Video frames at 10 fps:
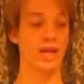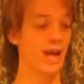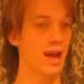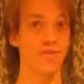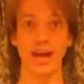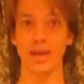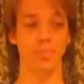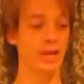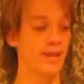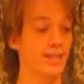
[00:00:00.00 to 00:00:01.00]
have 8
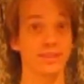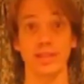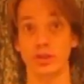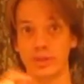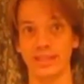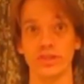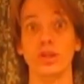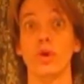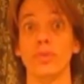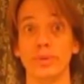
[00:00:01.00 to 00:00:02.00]
planets, and you need to
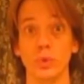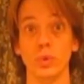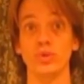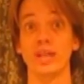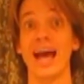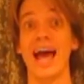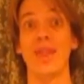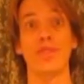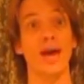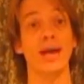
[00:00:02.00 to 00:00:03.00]
know them in order,
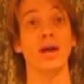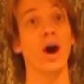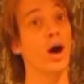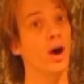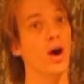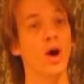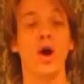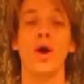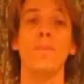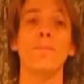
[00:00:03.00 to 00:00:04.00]
and they are
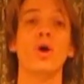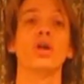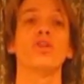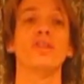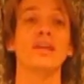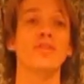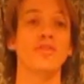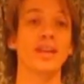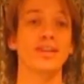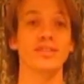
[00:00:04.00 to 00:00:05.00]
Mercury,
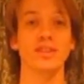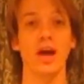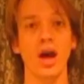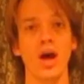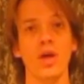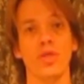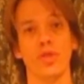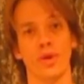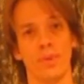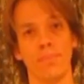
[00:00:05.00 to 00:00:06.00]
Venus,
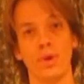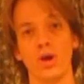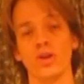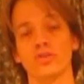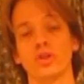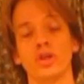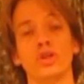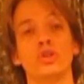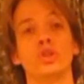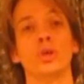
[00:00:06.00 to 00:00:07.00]
Earth, Mars,
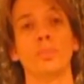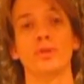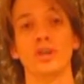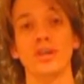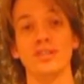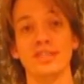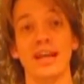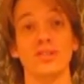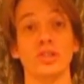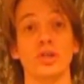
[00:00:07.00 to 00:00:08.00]
Jupiter,
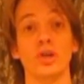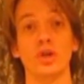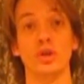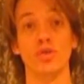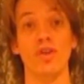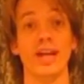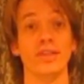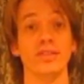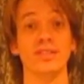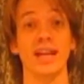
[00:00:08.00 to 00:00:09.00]
Saturn,
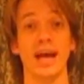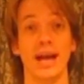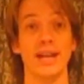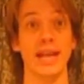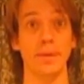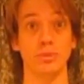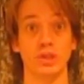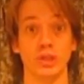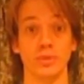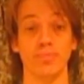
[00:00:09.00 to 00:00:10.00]
Uranus, and
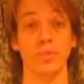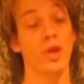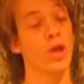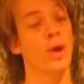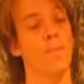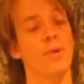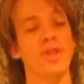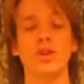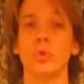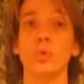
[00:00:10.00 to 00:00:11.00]
Neptune. But
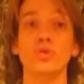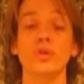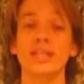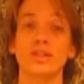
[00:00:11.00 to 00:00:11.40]
then you also need to